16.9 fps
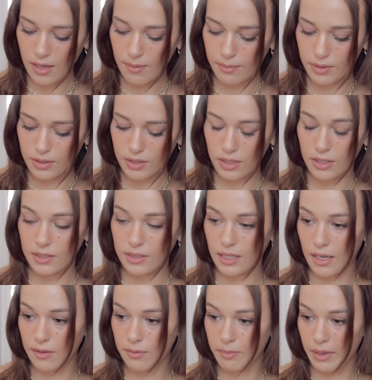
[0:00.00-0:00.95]
I'm gonna turn
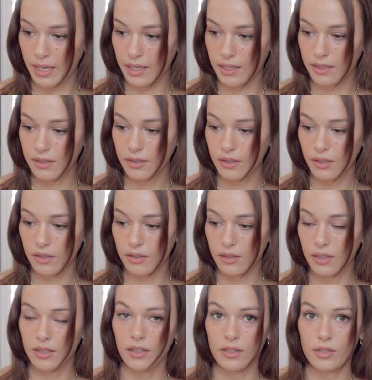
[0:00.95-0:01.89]
down my
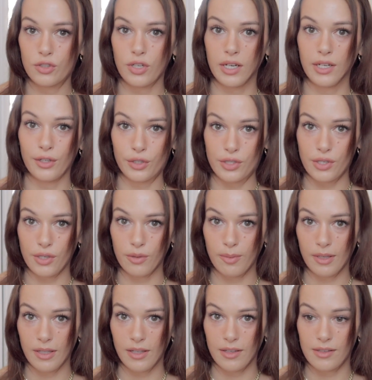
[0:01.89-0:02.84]
straightener too,
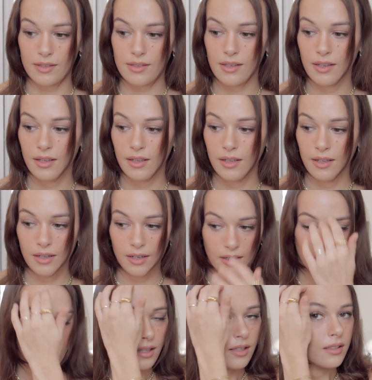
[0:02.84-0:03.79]
because
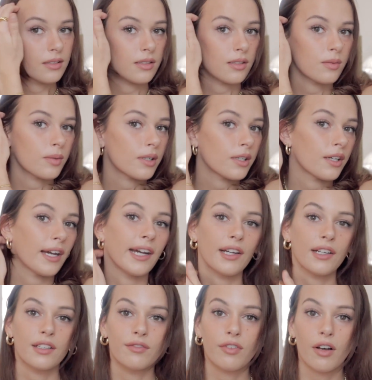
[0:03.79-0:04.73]
this is where your
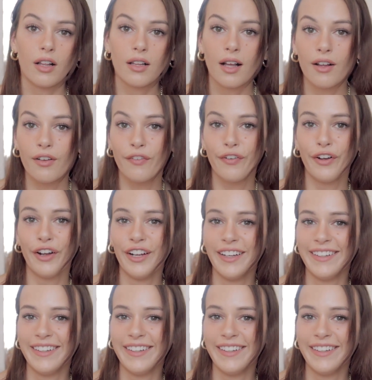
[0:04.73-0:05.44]
hair can fall off.